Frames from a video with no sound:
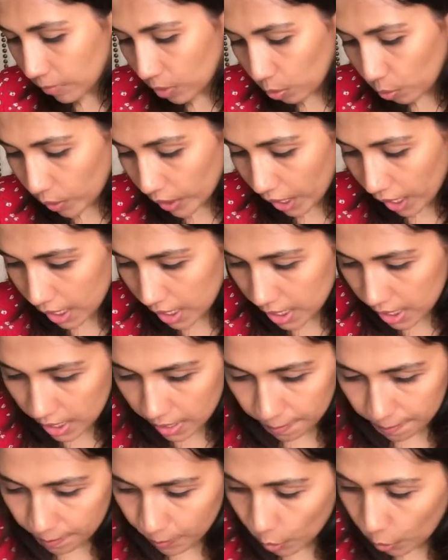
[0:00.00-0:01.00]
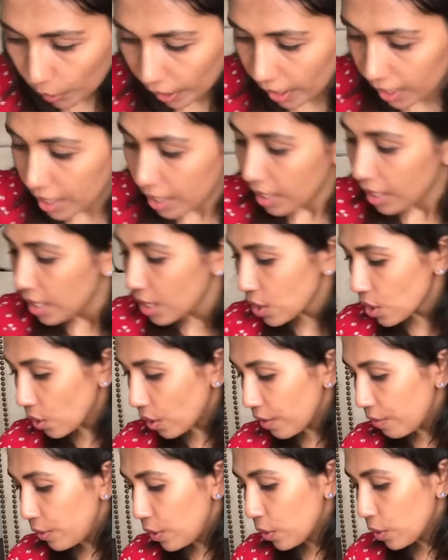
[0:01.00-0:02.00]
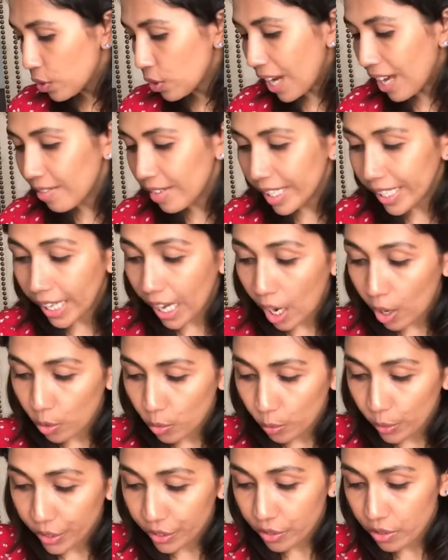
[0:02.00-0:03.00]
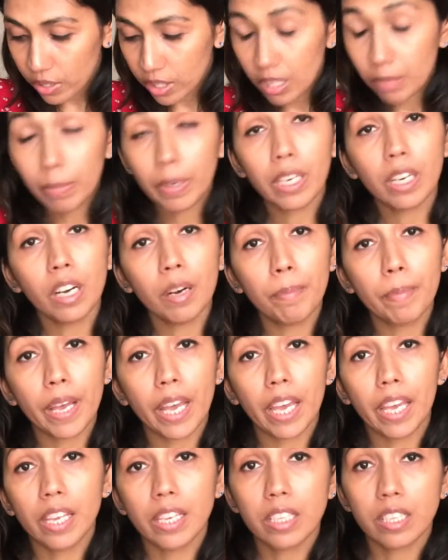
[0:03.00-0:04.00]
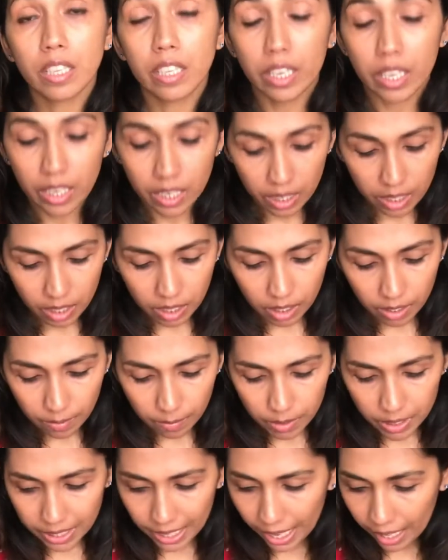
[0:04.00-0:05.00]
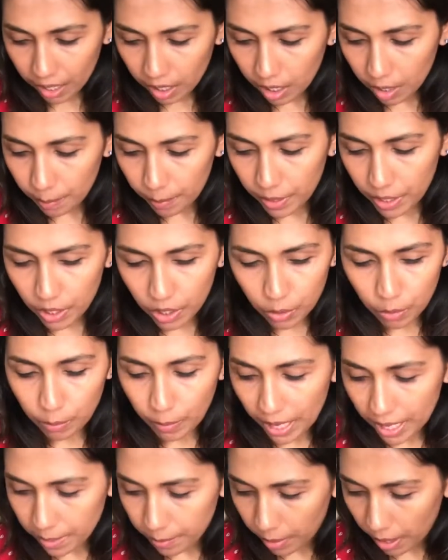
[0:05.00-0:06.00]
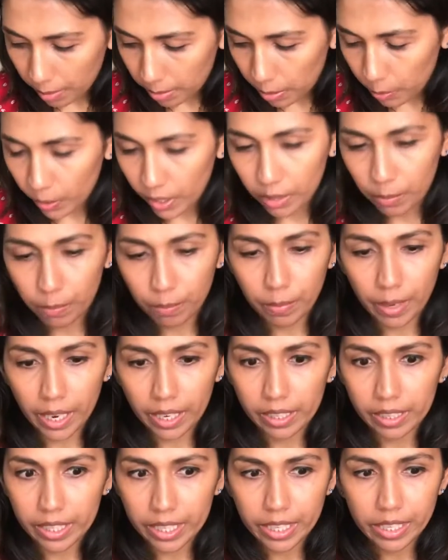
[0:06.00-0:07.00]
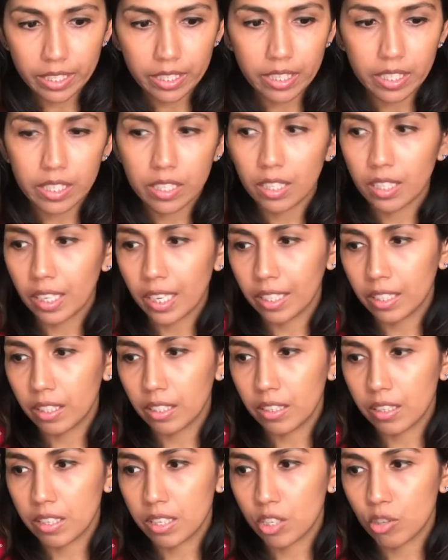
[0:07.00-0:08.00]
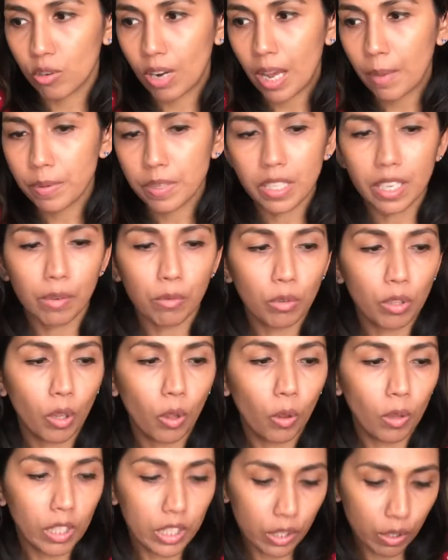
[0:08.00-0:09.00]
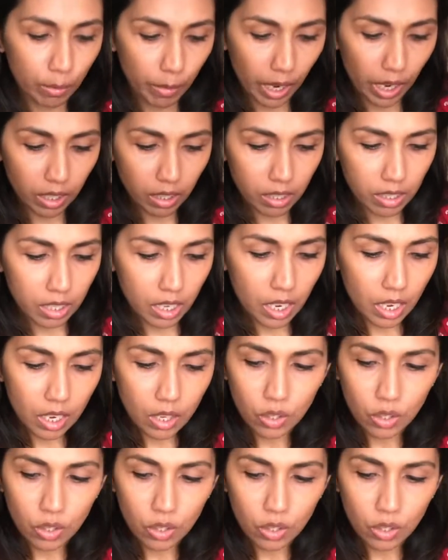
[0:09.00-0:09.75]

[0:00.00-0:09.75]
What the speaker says: What else? Okay, so if you're traveling out with your sippy cup and the snack cup, you might probably want to buy these. These are like the straps that will hold your bottles.